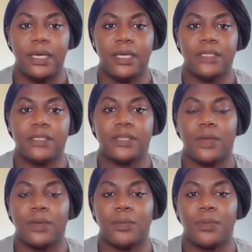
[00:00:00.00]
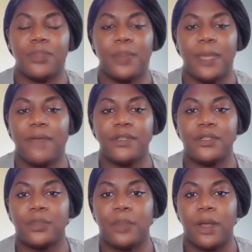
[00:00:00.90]
So with the peering
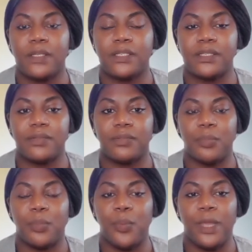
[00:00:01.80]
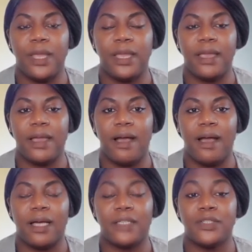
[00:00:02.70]
toolbox, we
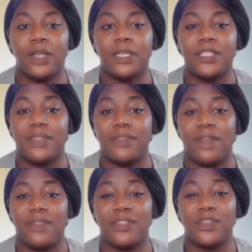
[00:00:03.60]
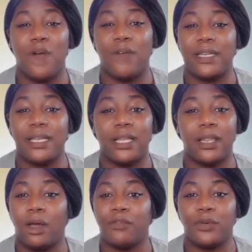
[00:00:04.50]
are acknowledging that there's already a
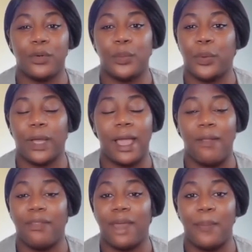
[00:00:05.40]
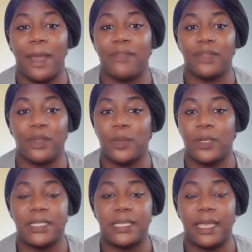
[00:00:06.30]
lot of good work out there by the
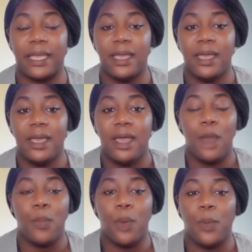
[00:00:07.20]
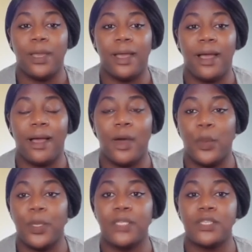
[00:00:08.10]
community. And what we are
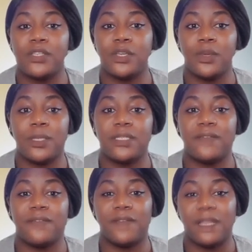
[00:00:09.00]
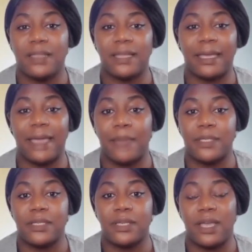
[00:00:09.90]
hoping to do is to fill in the
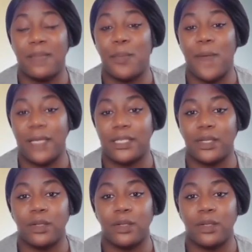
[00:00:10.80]
gaps in practical